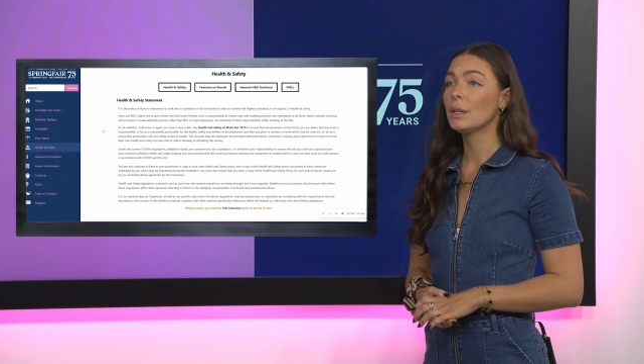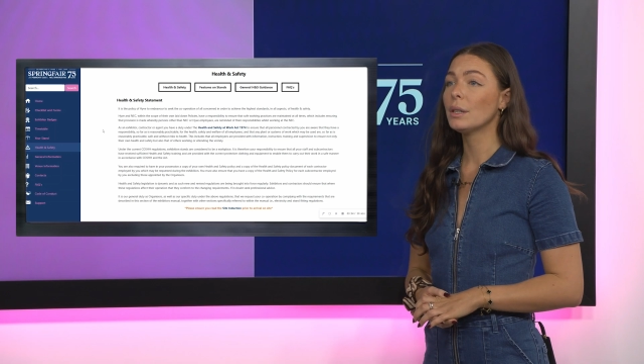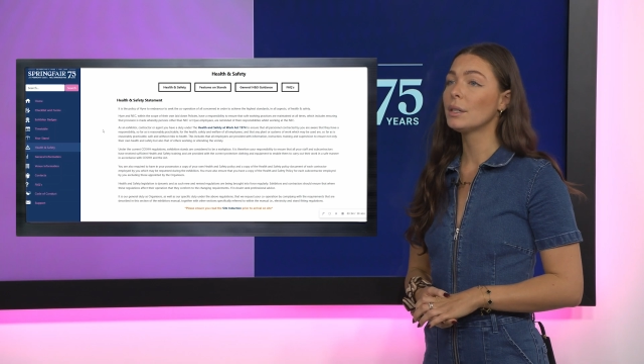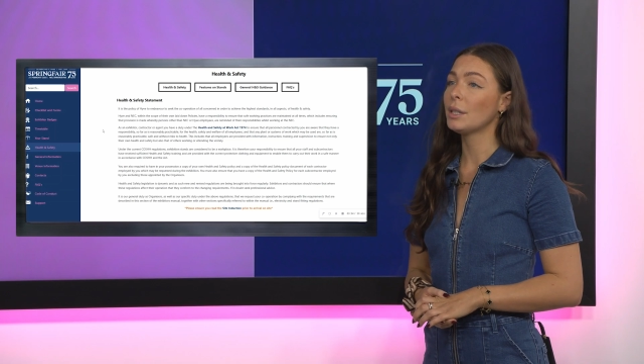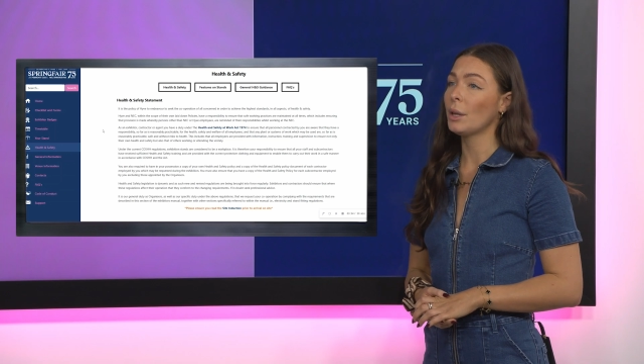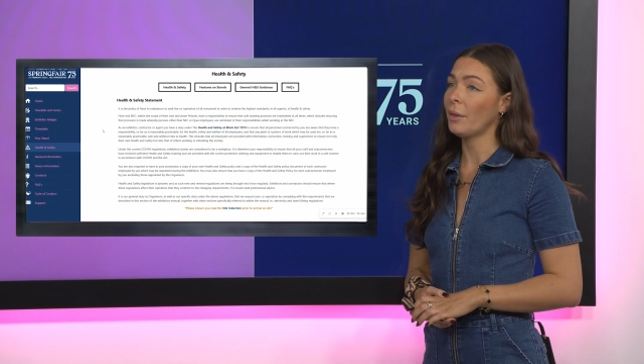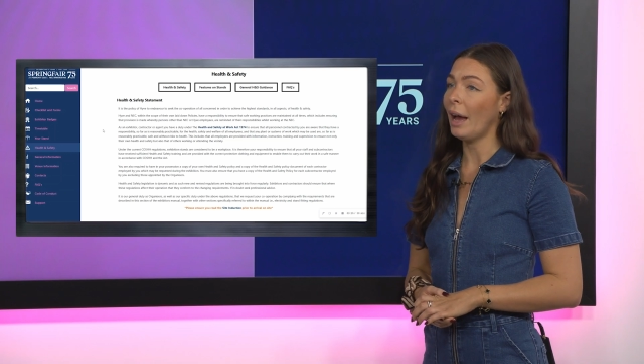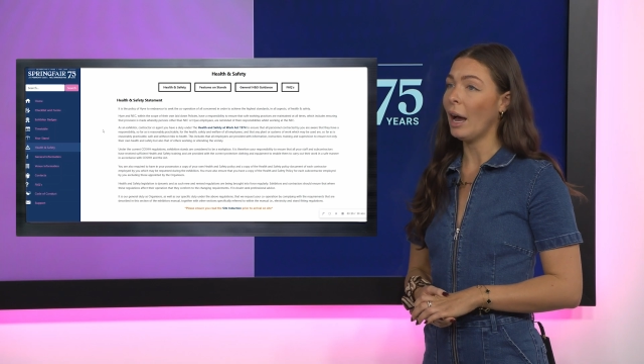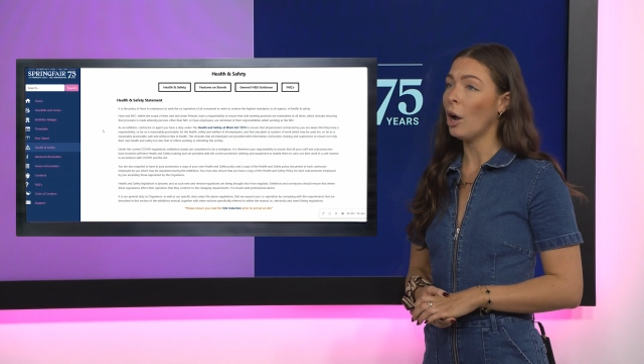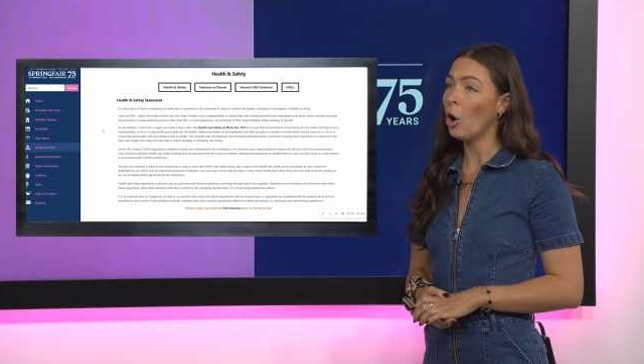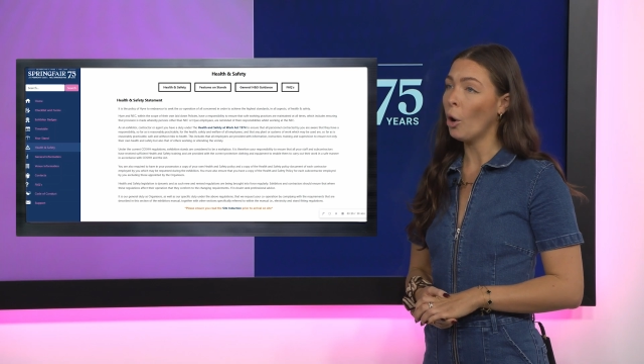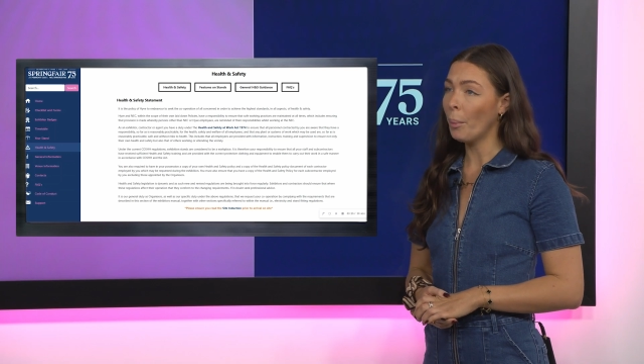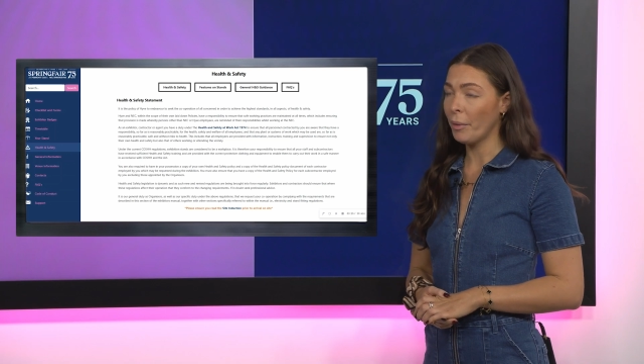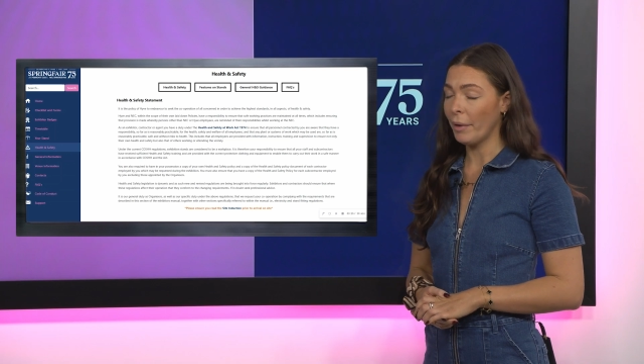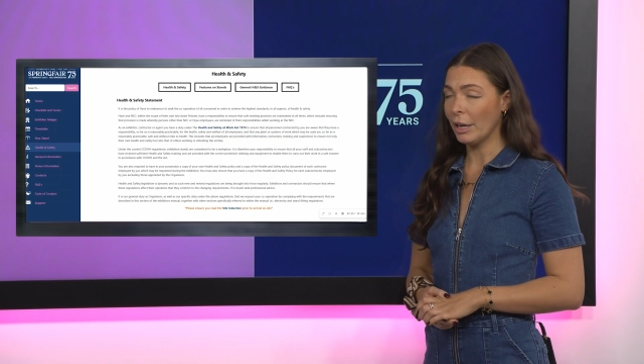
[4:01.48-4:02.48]
so that our
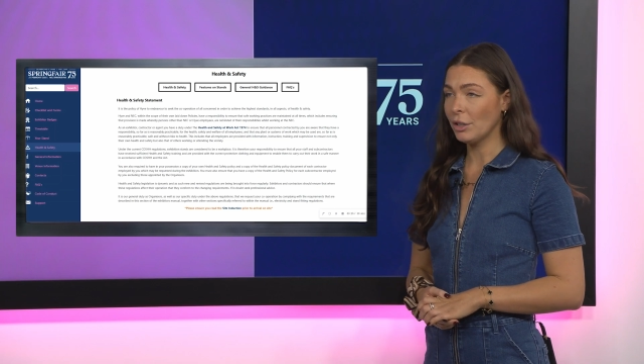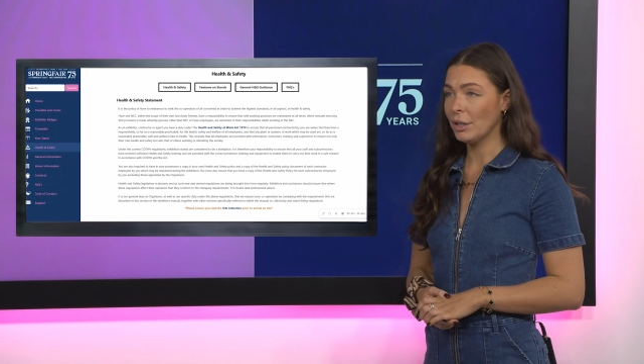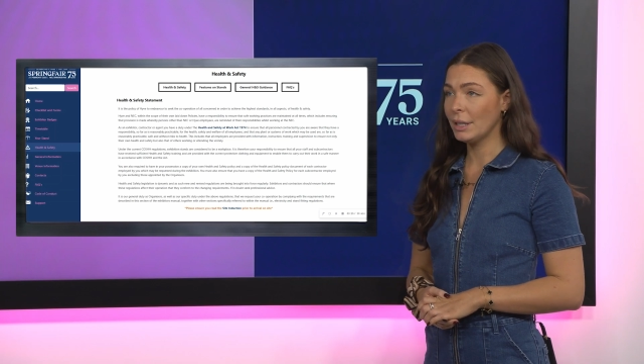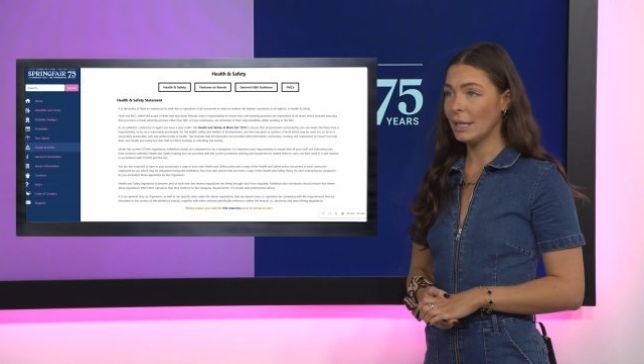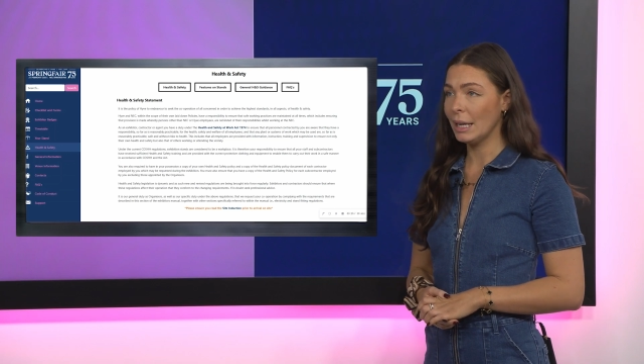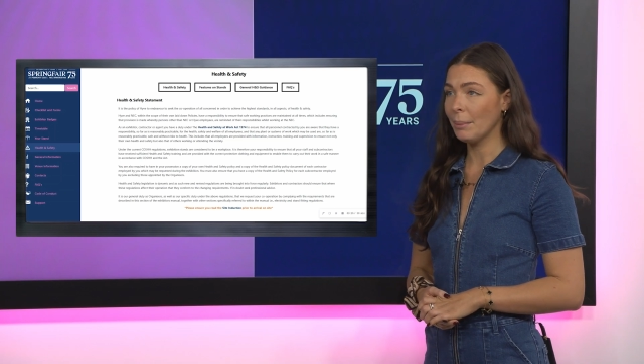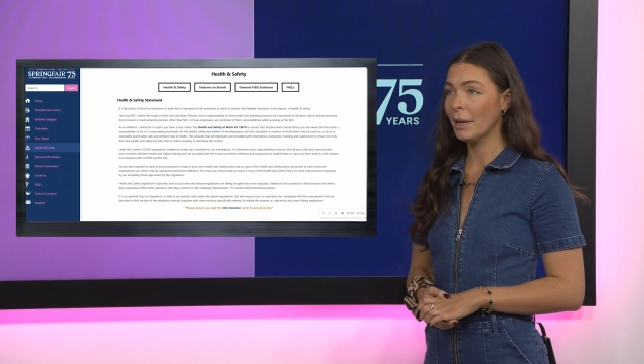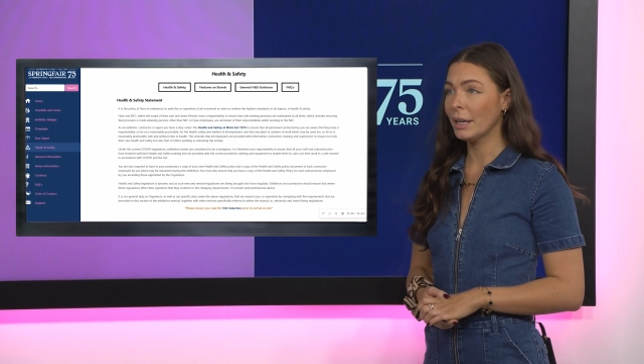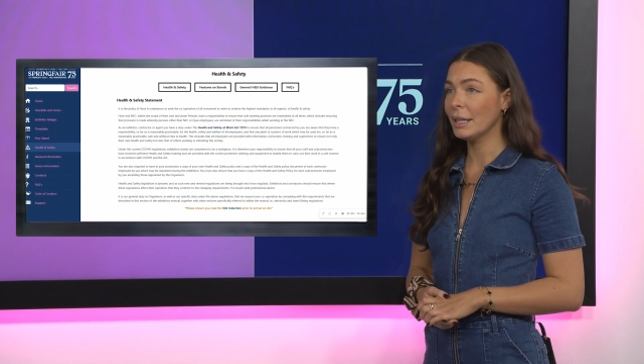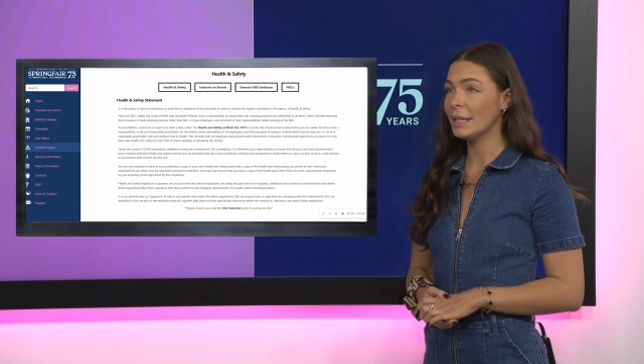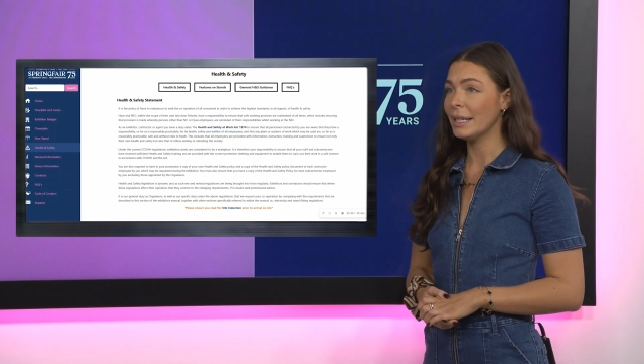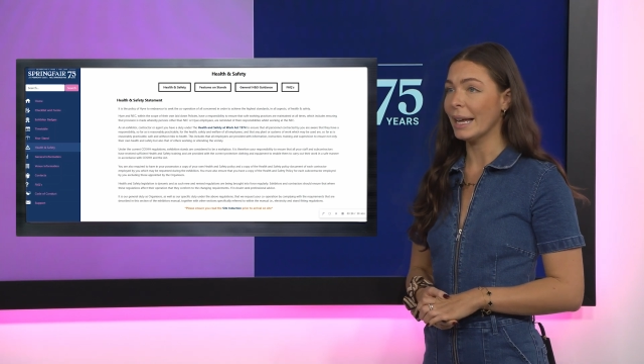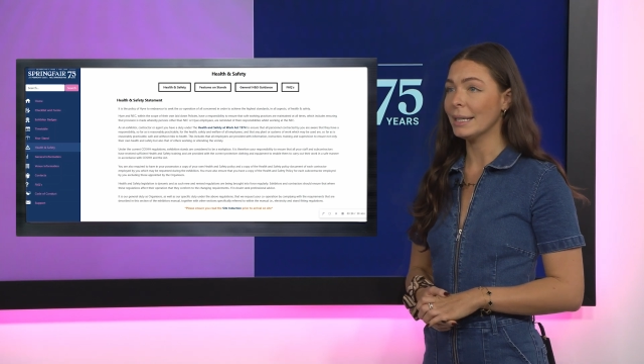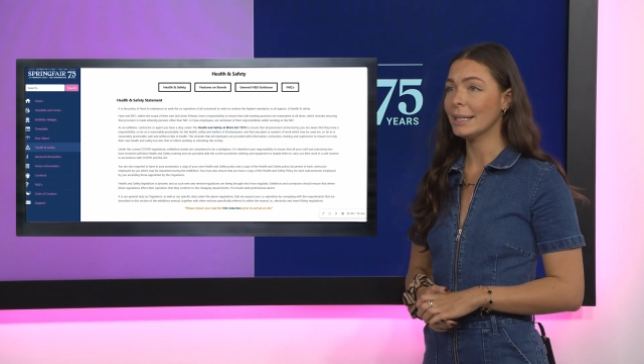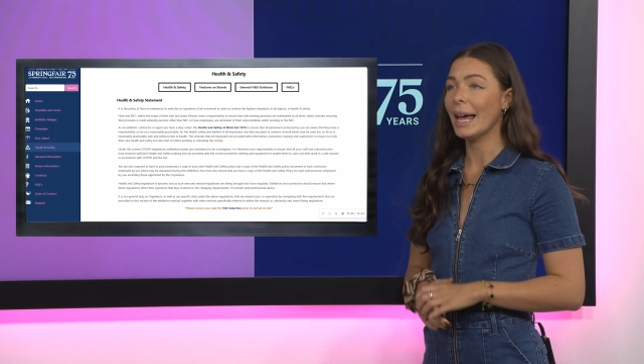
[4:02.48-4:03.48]
operations team can
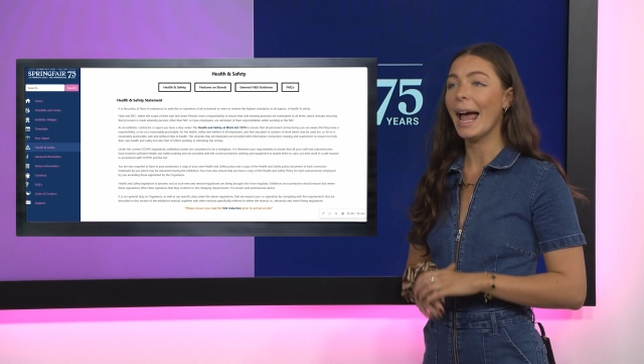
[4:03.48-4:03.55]
assess